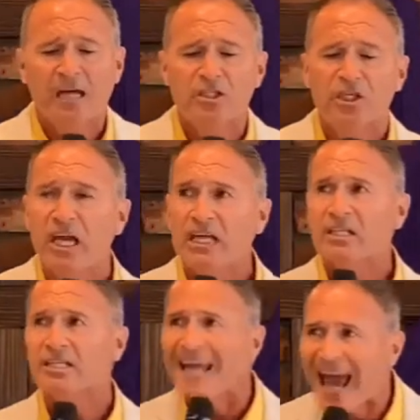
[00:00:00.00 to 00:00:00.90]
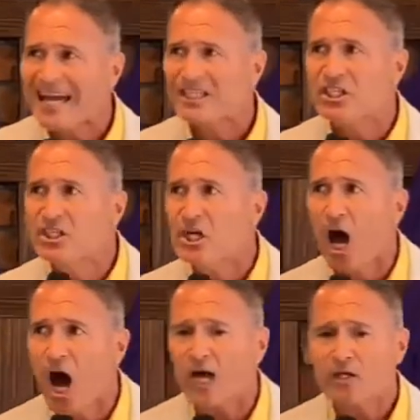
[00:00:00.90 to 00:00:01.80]
Jesus has
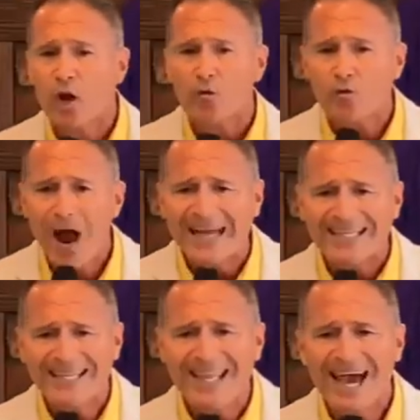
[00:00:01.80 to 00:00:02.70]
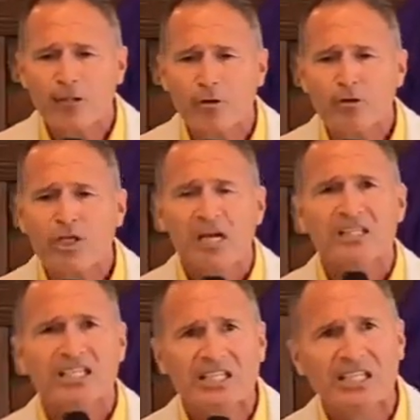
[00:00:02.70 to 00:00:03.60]
John write letters
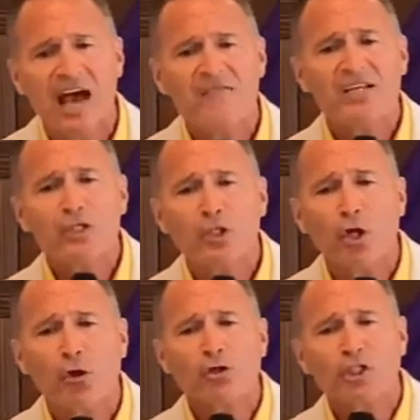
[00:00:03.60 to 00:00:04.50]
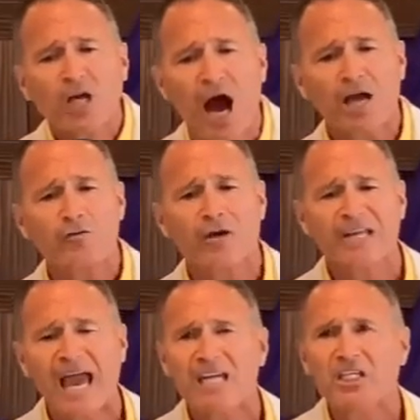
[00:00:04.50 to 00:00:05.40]
to seven church
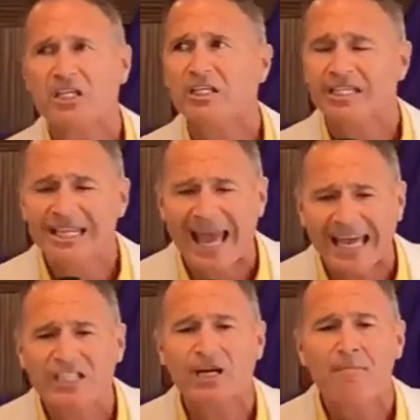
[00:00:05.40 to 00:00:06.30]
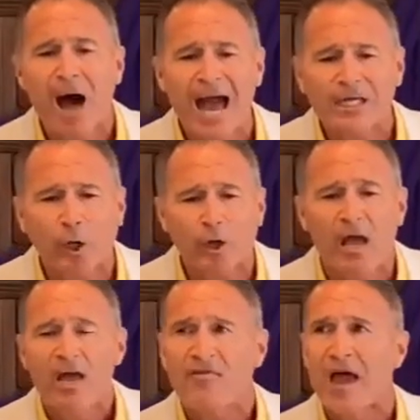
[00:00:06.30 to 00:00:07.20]
congregations in Asia Minor.
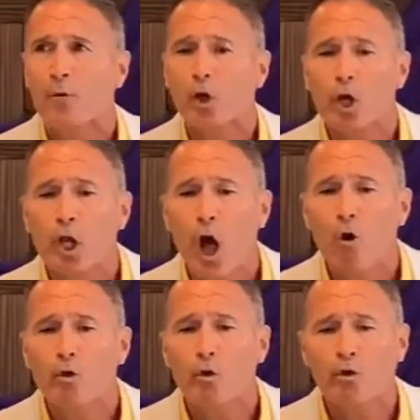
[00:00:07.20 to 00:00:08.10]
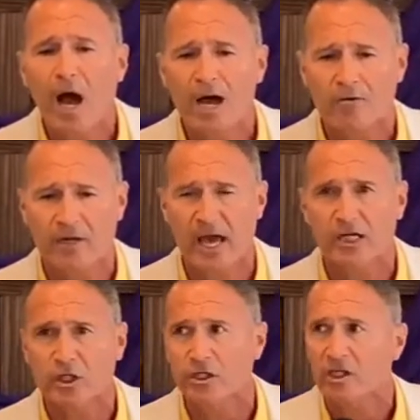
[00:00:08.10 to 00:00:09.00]
They were local
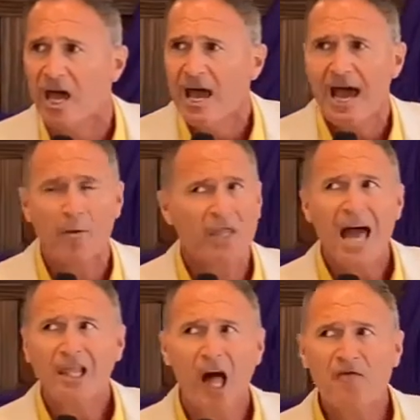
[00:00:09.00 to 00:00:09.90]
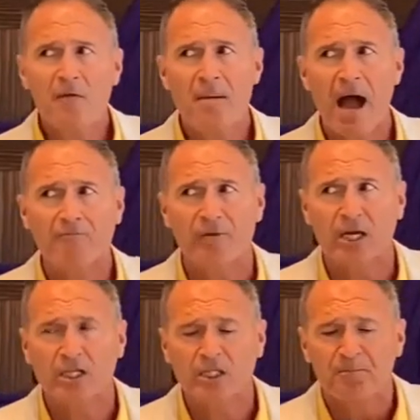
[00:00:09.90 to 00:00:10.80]
congregations. And what I love about
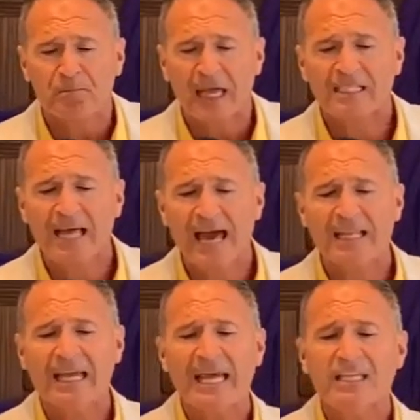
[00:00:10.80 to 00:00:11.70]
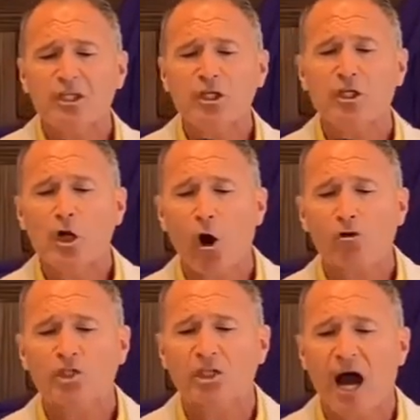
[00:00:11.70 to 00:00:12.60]
this is that each
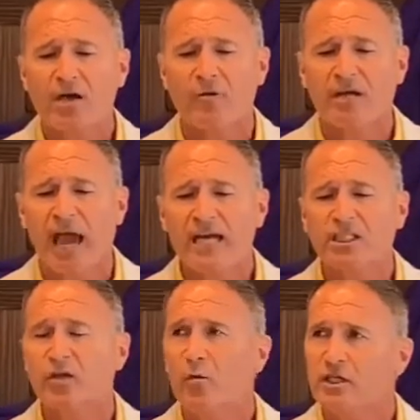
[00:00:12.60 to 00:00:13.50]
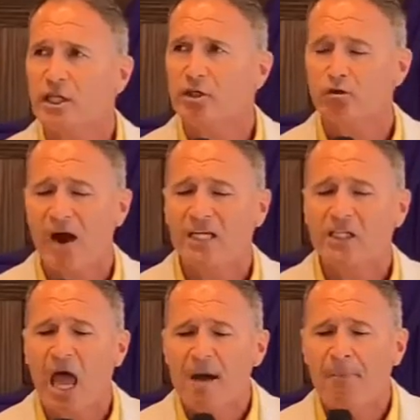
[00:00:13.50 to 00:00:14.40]
church congregation was
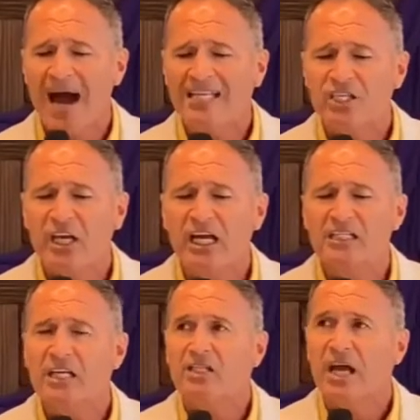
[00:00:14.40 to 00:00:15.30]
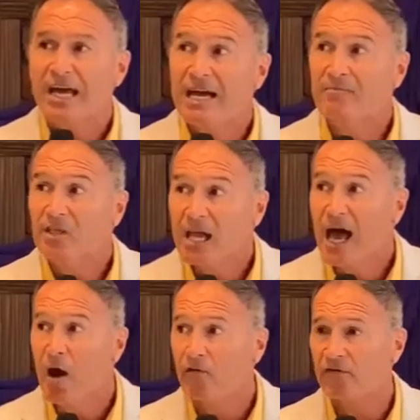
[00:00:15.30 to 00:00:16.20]
addressed by Jesus
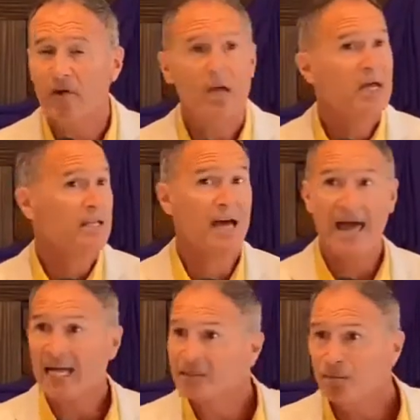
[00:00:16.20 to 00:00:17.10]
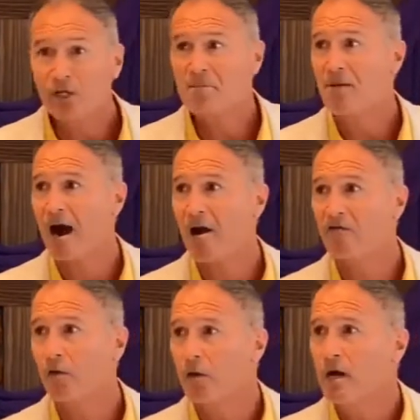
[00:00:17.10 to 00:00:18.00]
himself. Now, that's pretty
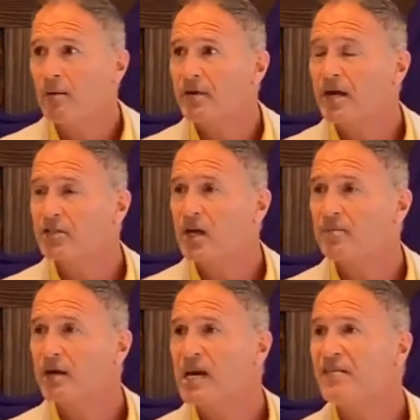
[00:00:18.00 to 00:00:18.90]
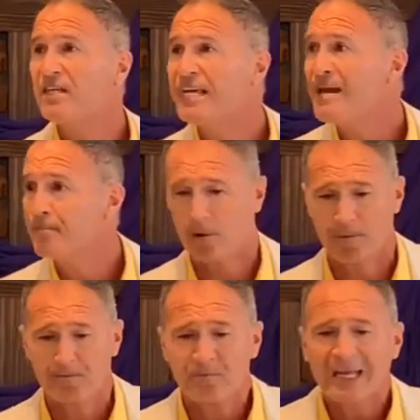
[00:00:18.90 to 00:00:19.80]
powerful, but there's something even deeper.
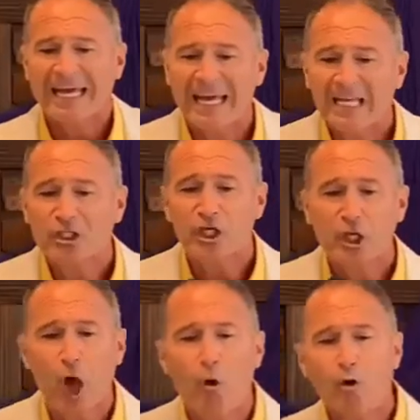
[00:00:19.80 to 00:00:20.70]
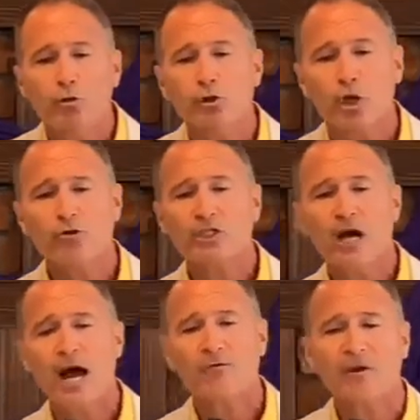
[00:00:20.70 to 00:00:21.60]
Each local church
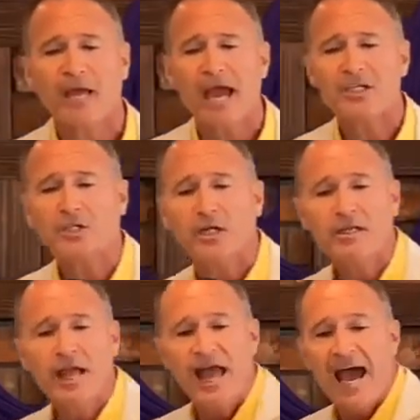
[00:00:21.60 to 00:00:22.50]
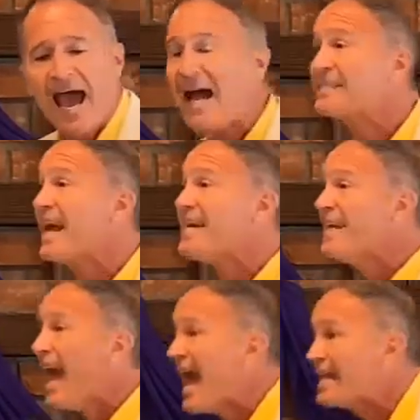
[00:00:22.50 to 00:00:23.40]
congregation has a
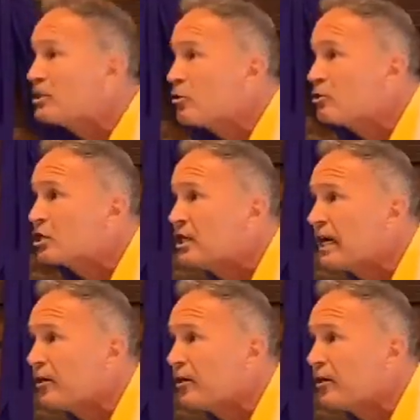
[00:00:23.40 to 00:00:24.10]
candlestick